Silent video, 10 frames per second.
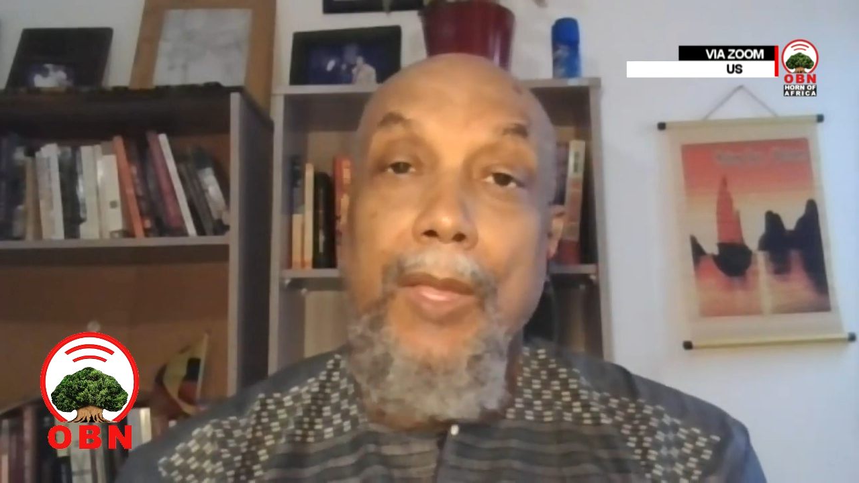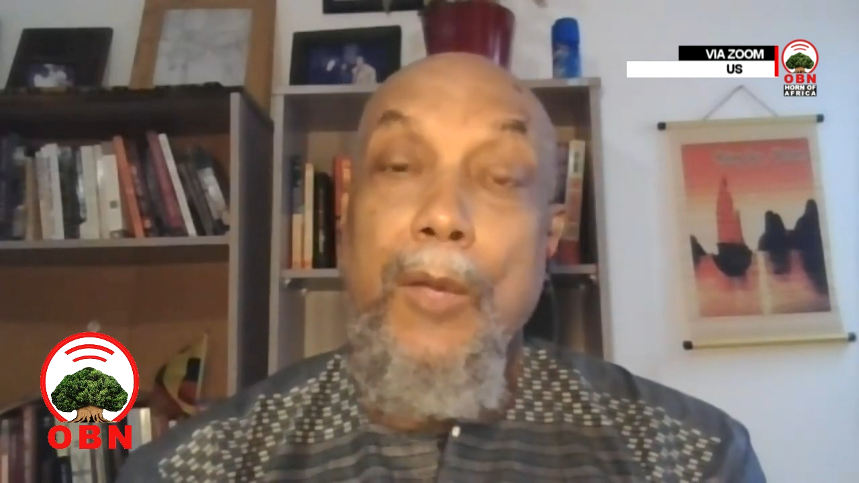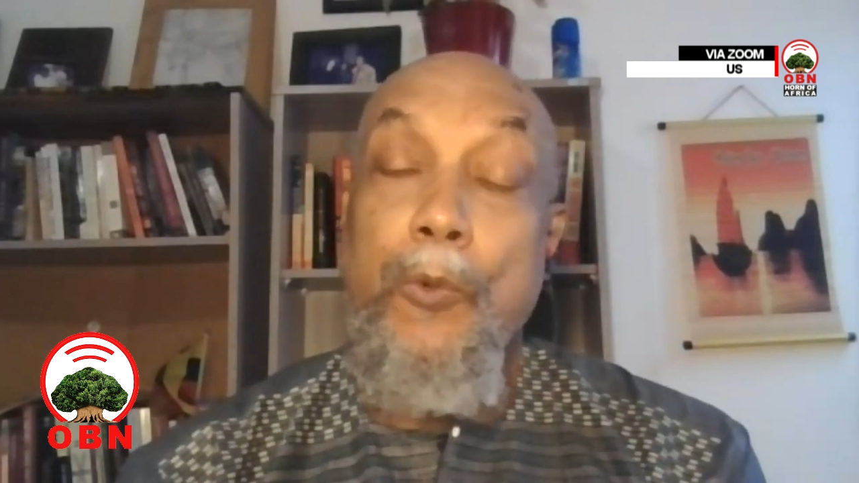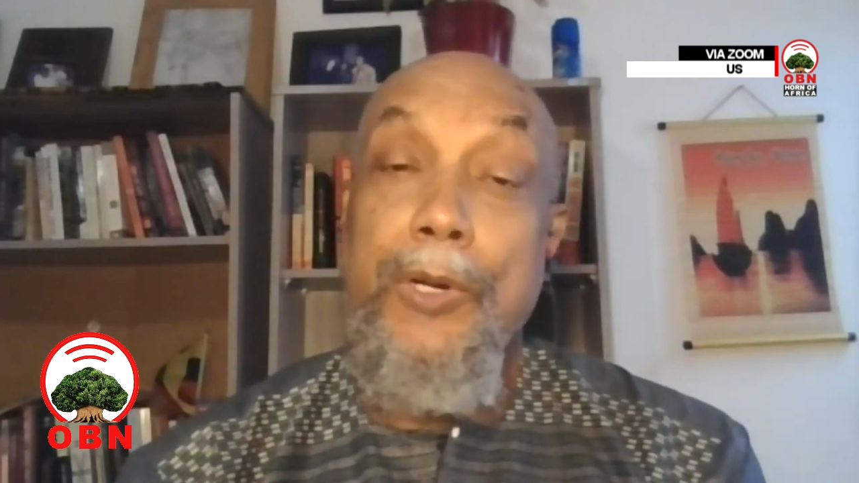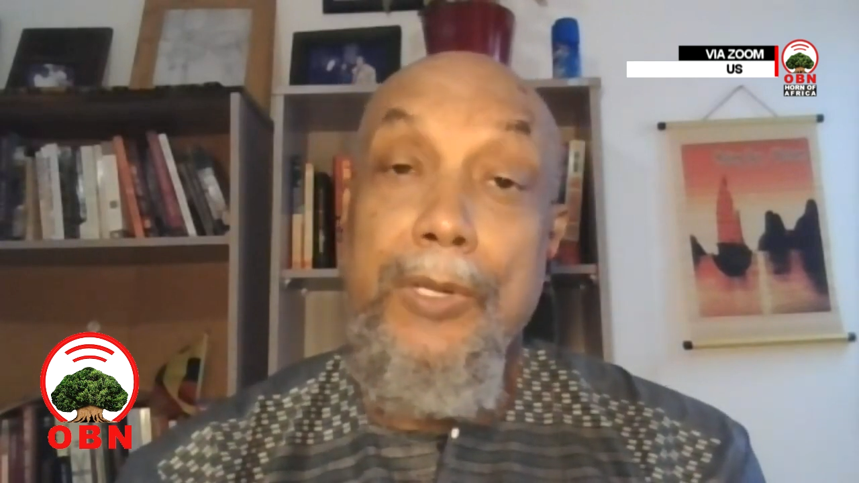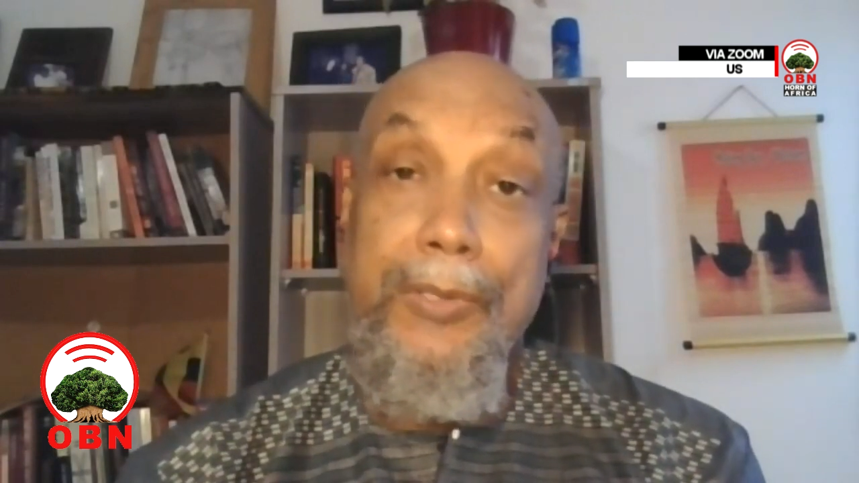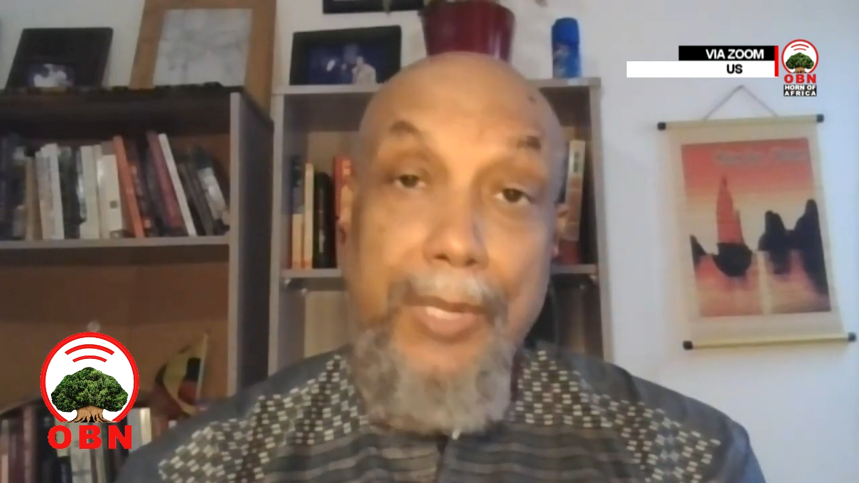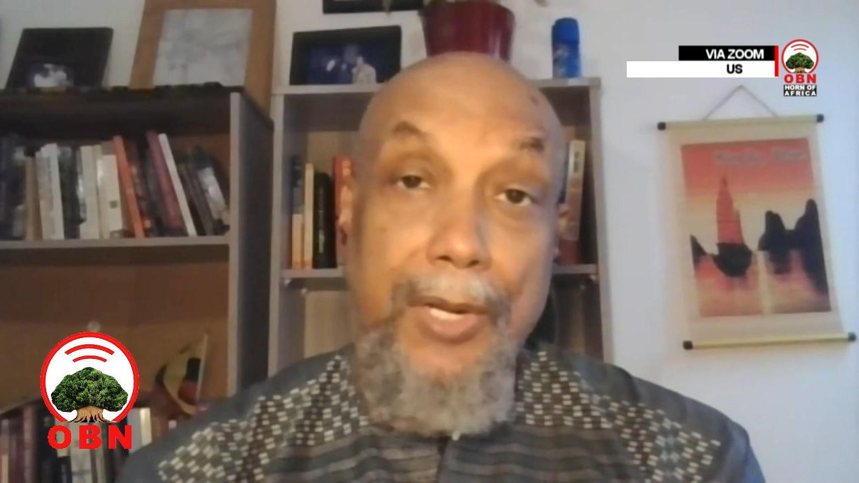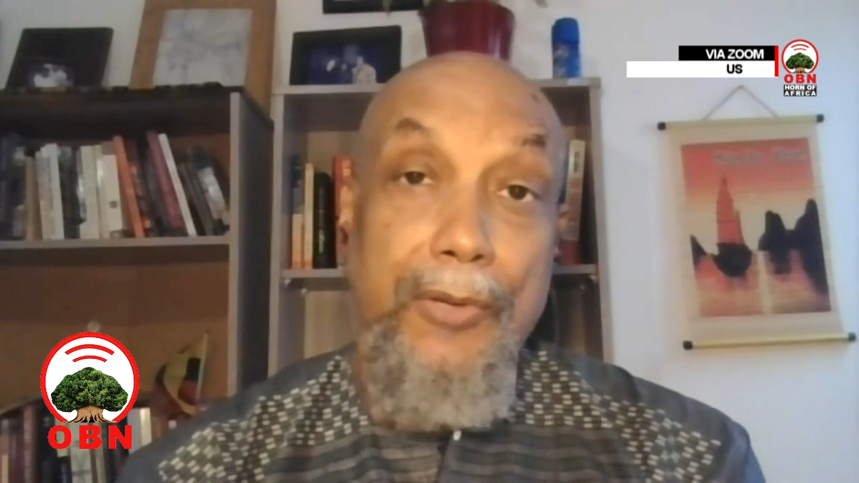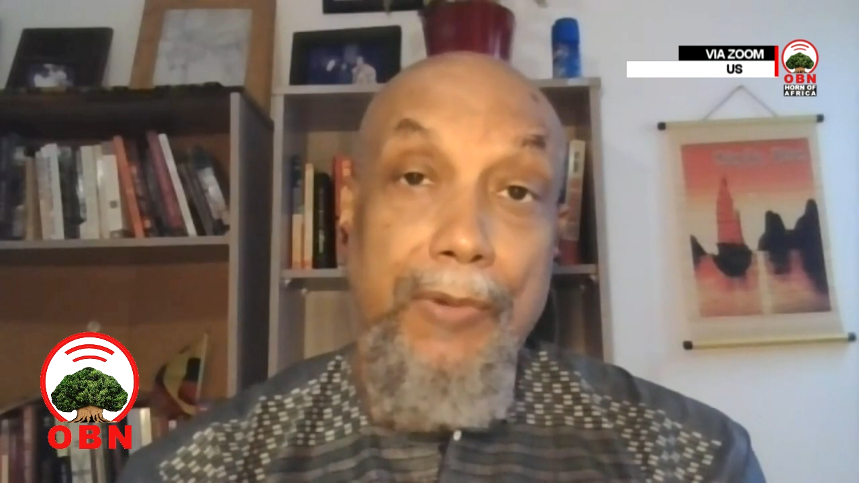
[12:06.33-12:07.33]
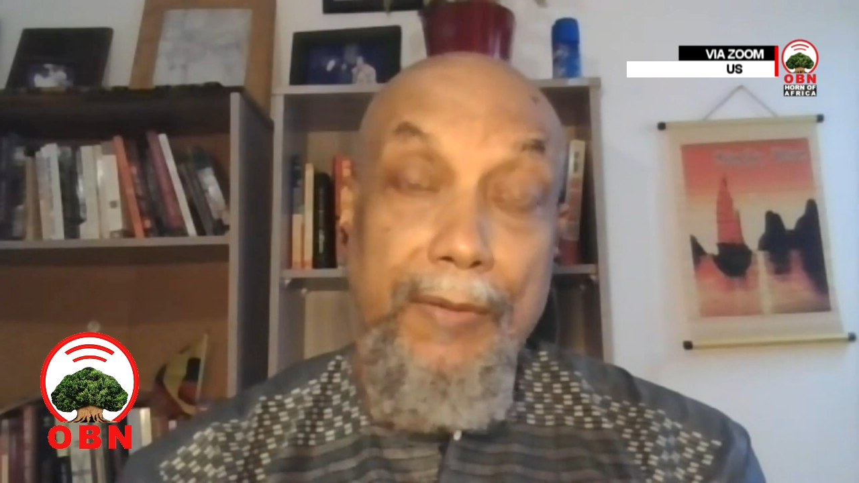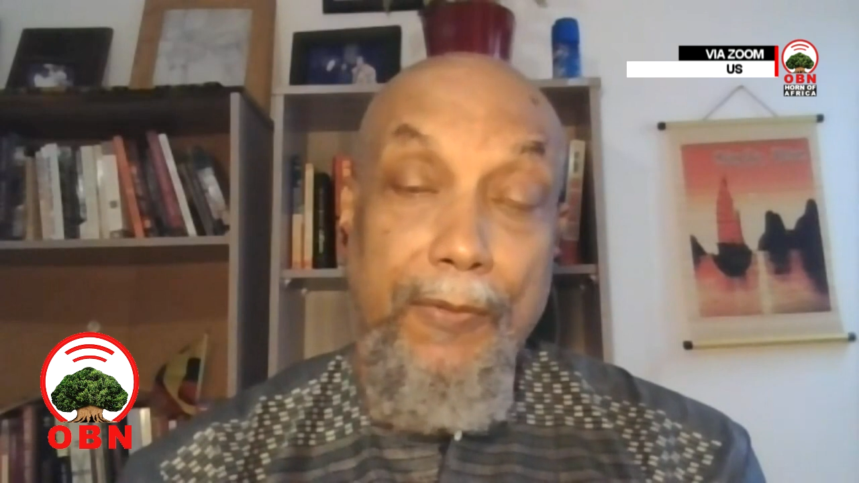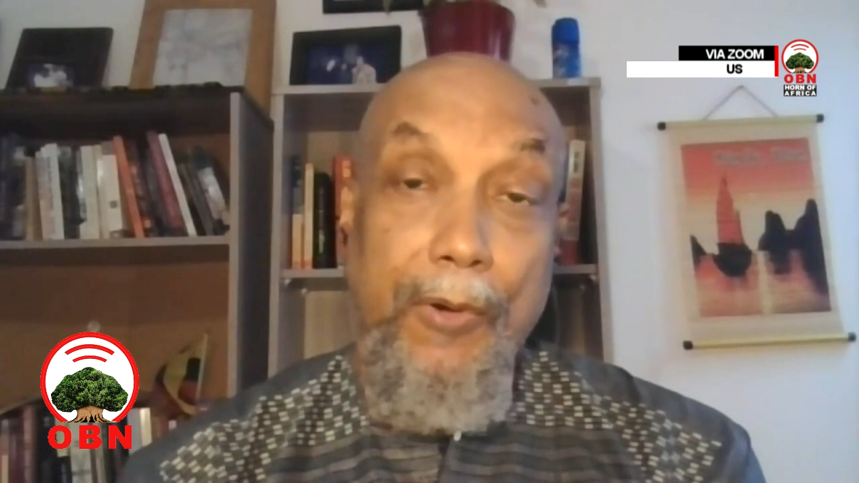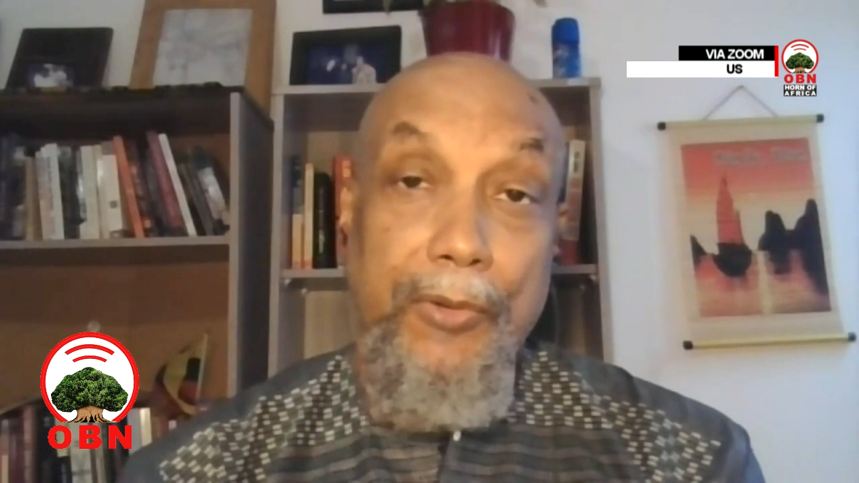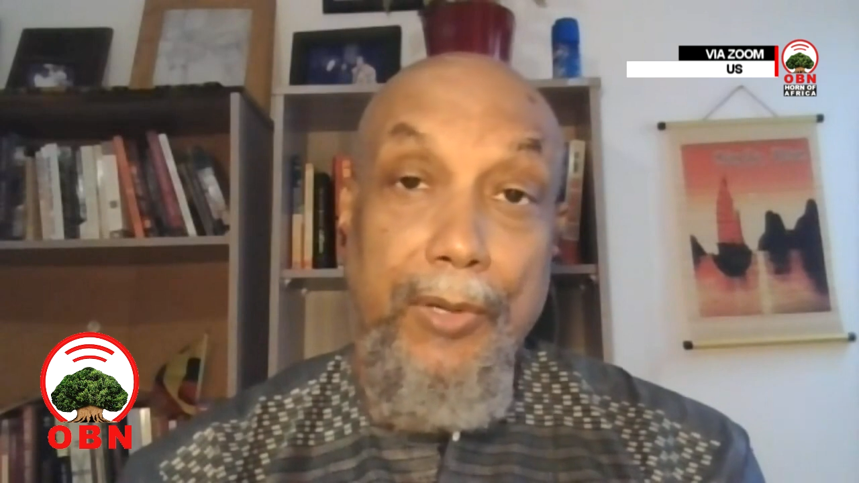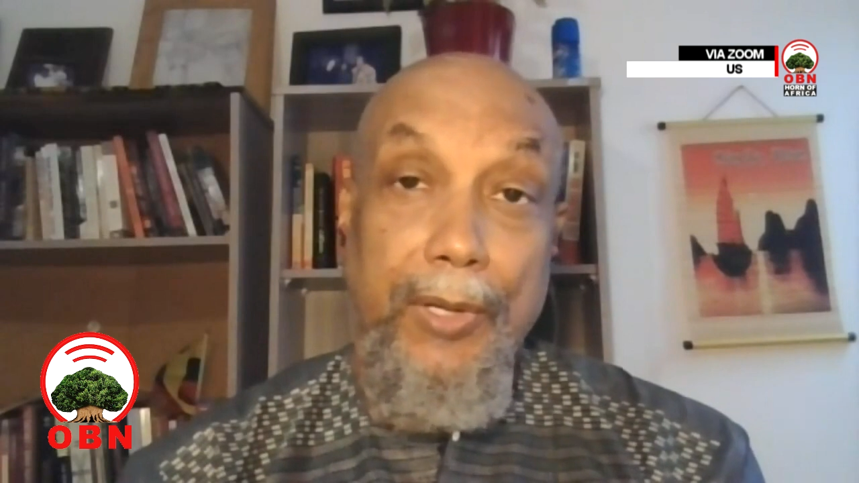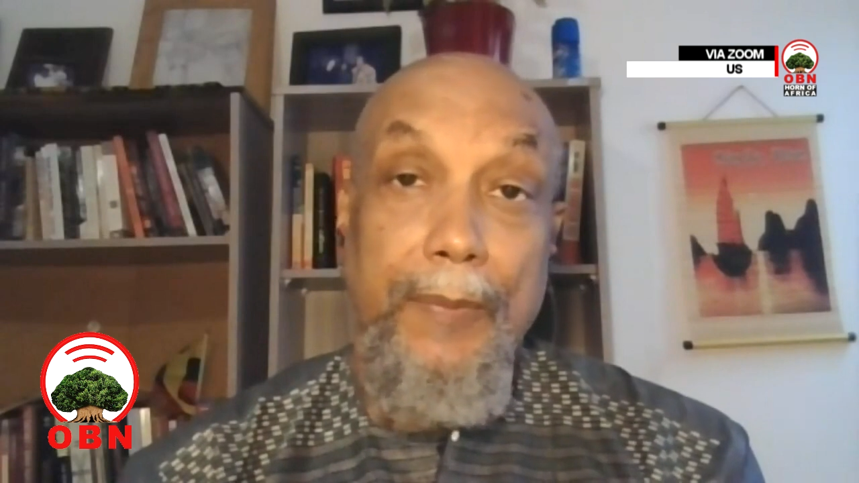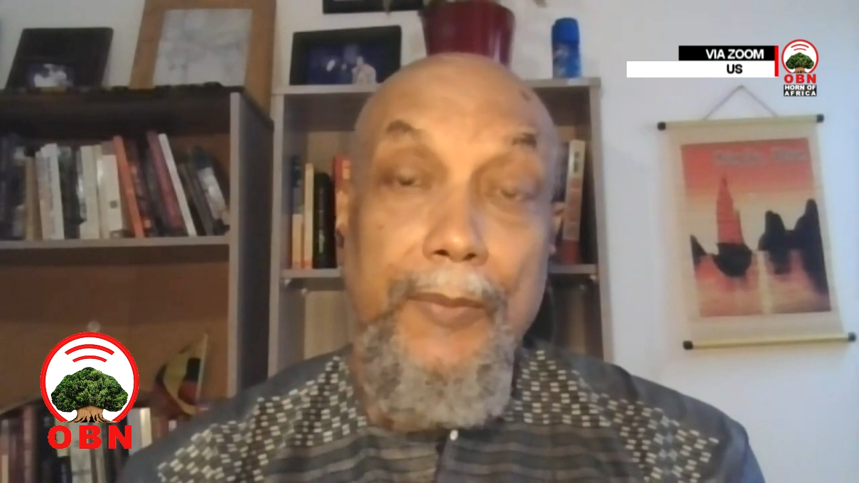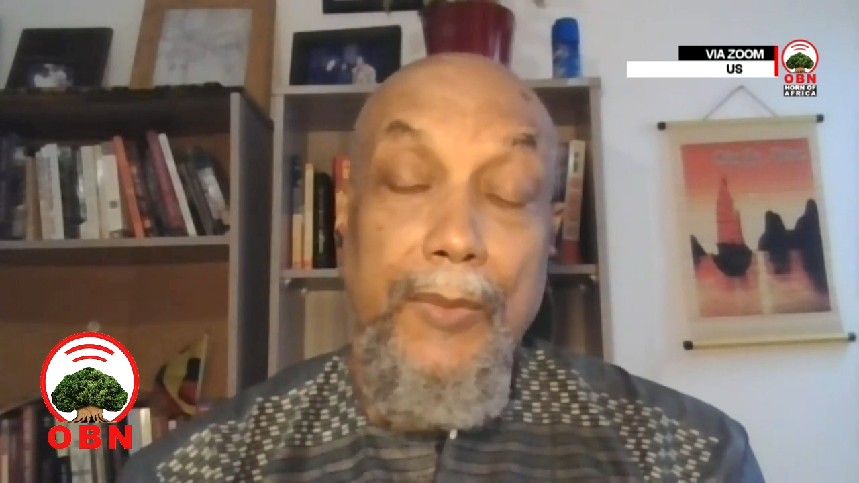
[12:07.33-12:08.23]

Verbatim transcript: and will continue, unfortunately,